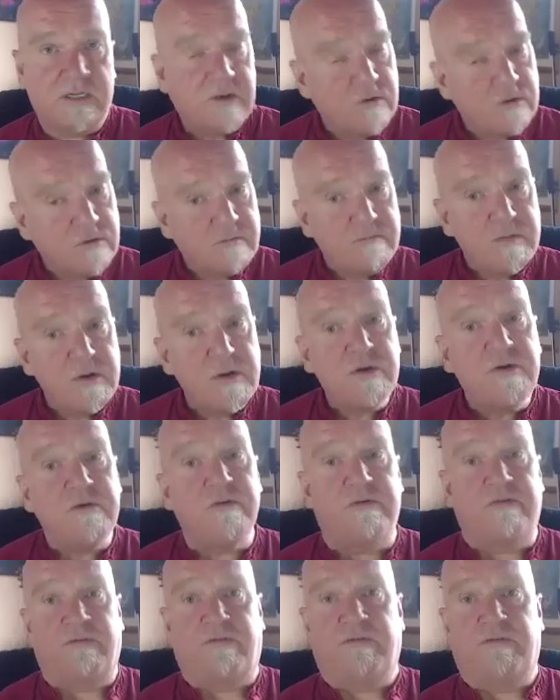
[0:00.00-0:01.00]
They all
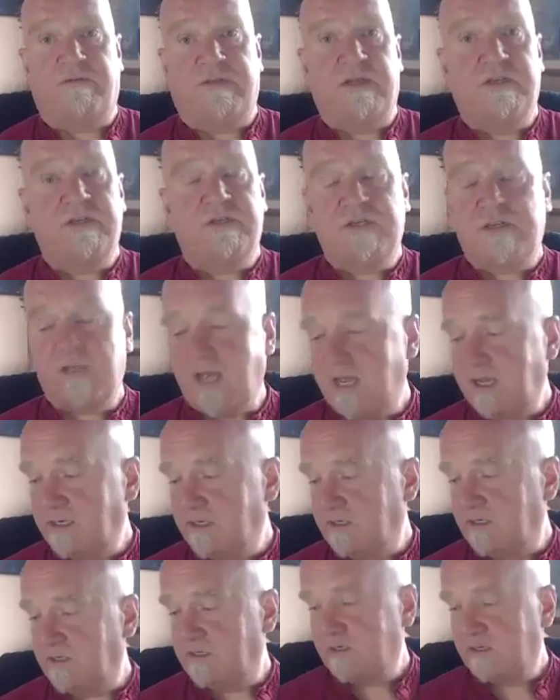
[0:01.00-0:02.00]
move and
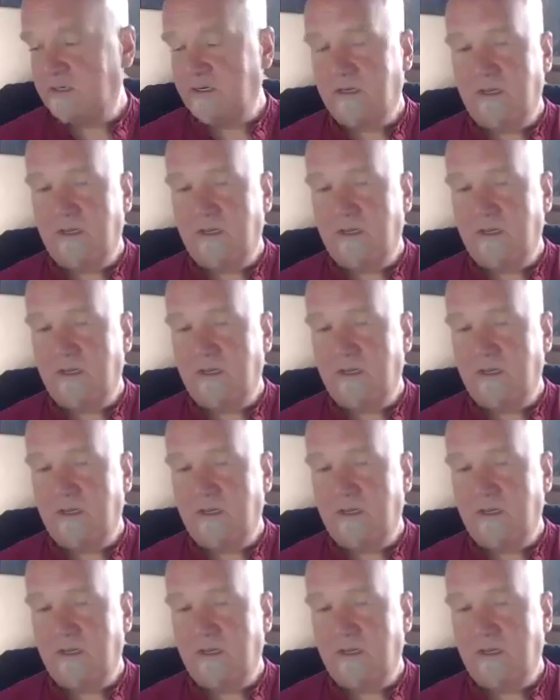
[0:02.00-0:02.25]
change.